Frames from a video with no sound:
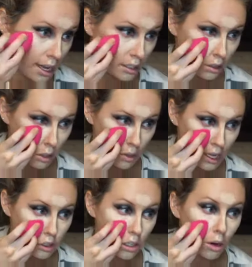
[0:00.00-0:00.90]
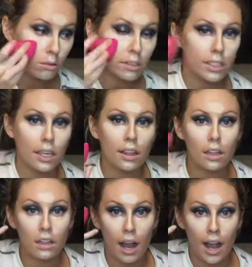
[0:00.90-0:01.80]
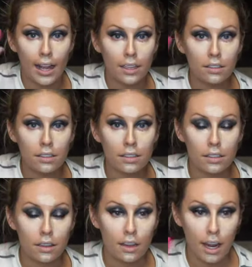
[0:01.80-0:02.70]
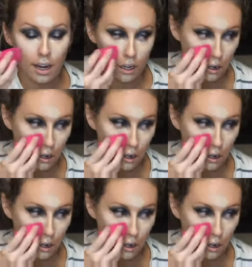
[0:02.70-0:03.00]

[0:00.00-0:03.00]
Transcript: and so they don't see the lines that it